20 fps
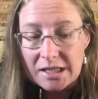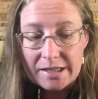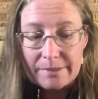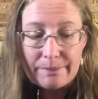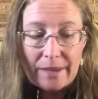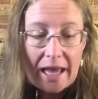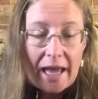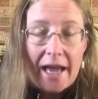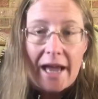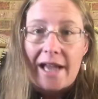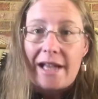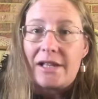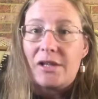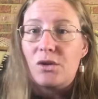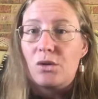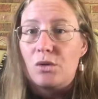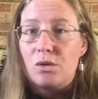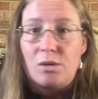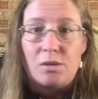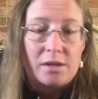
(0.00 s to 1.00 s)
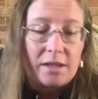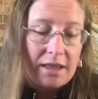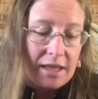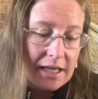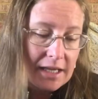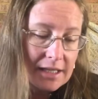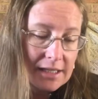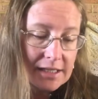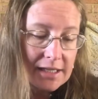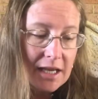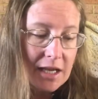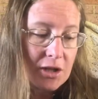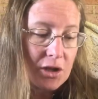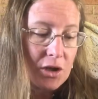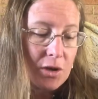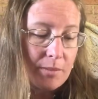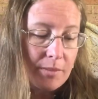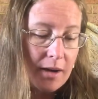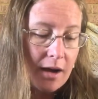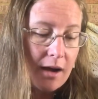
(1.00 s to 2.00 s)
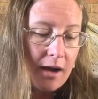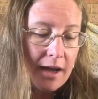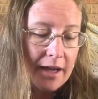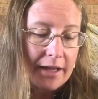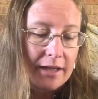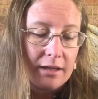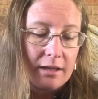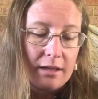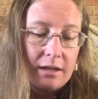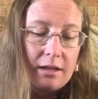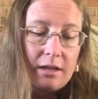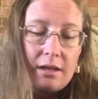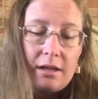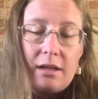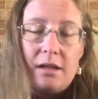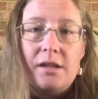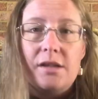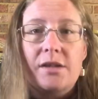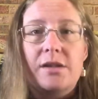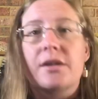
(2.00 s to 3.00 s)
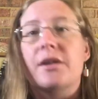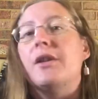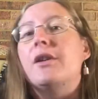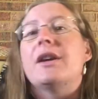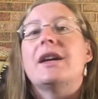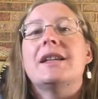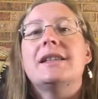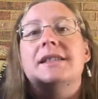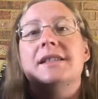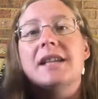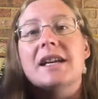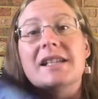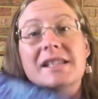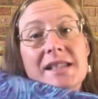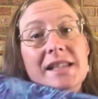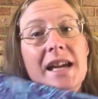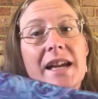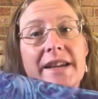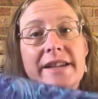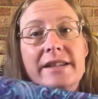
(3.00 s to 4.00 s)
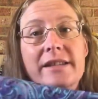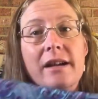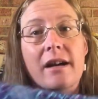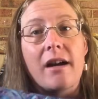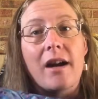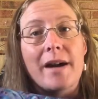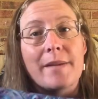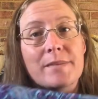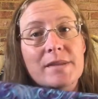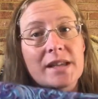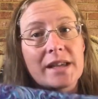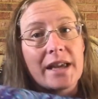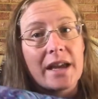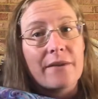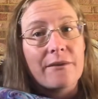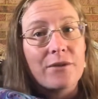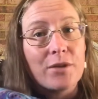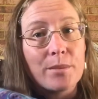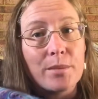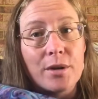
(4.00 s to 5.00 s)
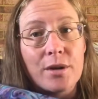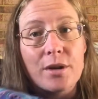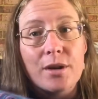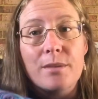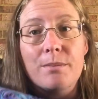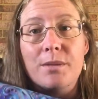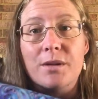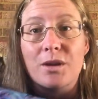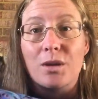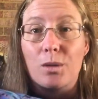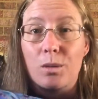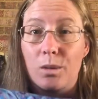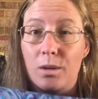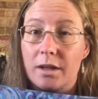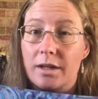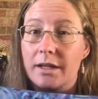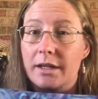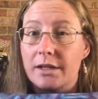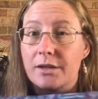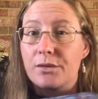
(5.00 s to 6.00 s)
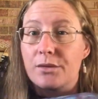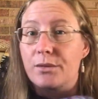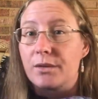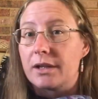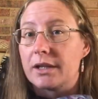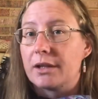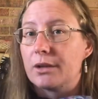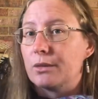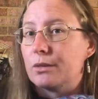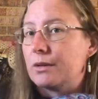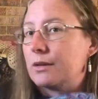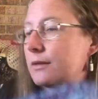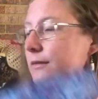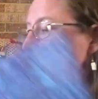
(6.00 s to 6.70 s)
bags or things and you buy. So it does take time to get from her, but the quality is really good.